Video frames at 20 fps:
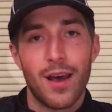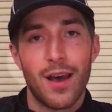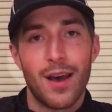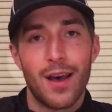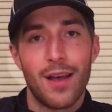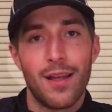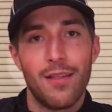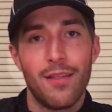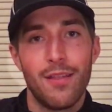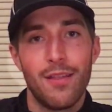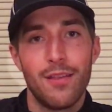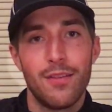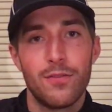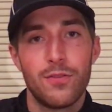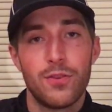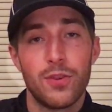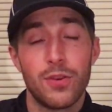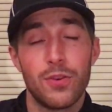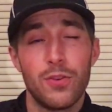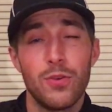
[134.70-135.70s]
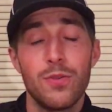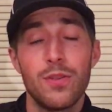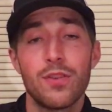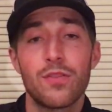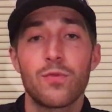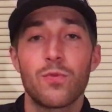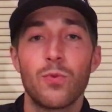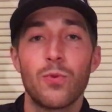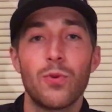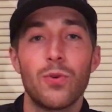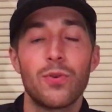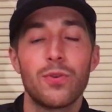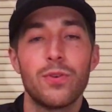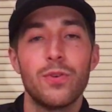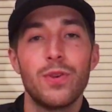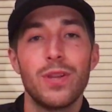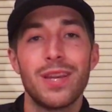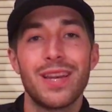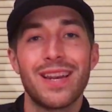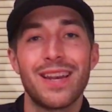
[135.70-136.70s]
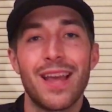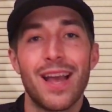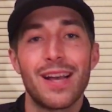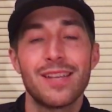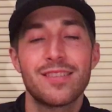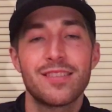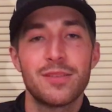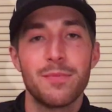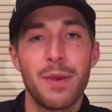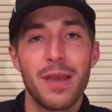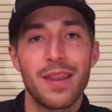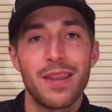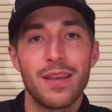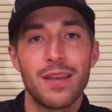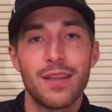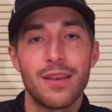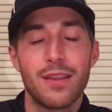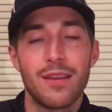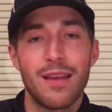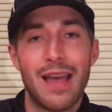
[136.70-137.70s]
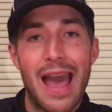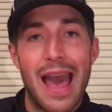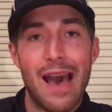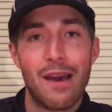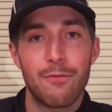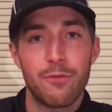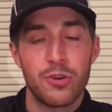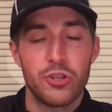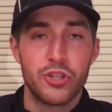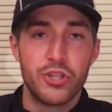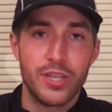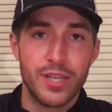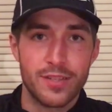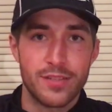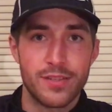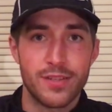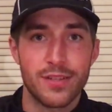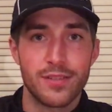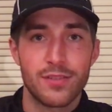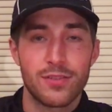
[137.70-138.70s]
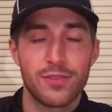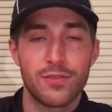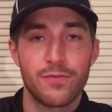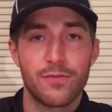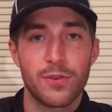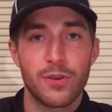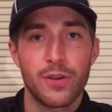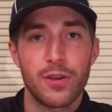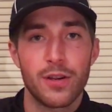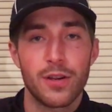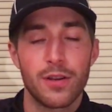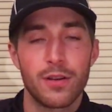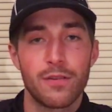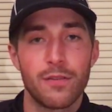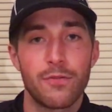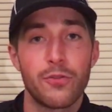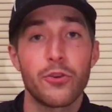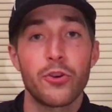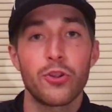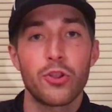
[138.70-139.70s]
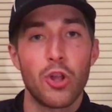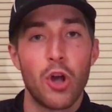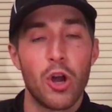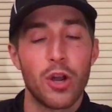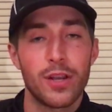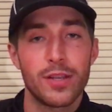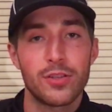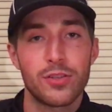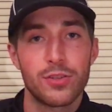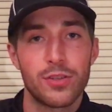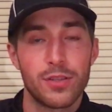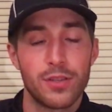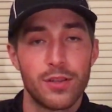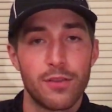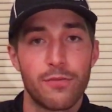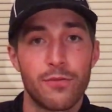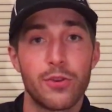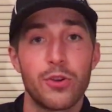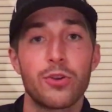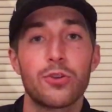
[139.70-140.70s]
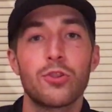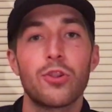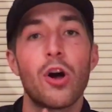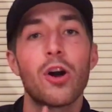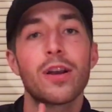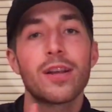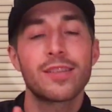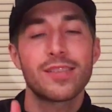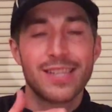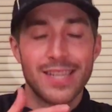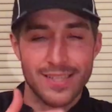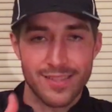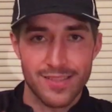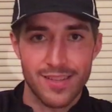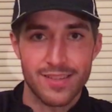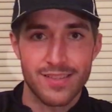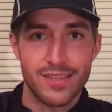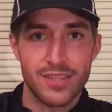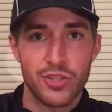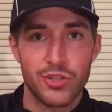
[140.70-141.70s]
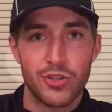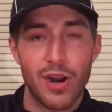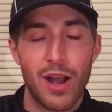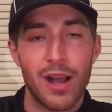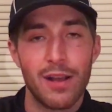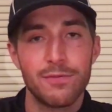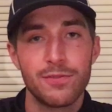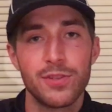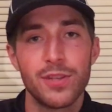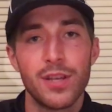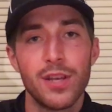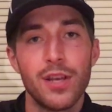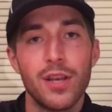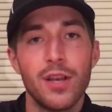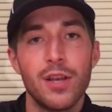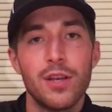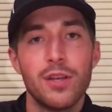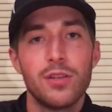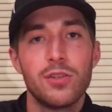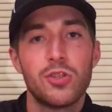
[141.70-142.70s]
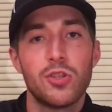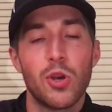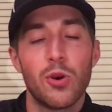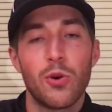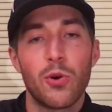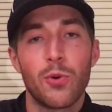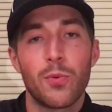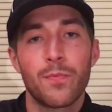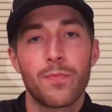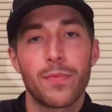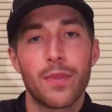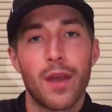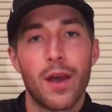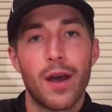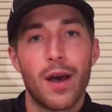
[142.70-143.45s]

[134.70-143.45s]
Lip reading: to do this rule, you need an estimated average distance for your longest consistent drives. So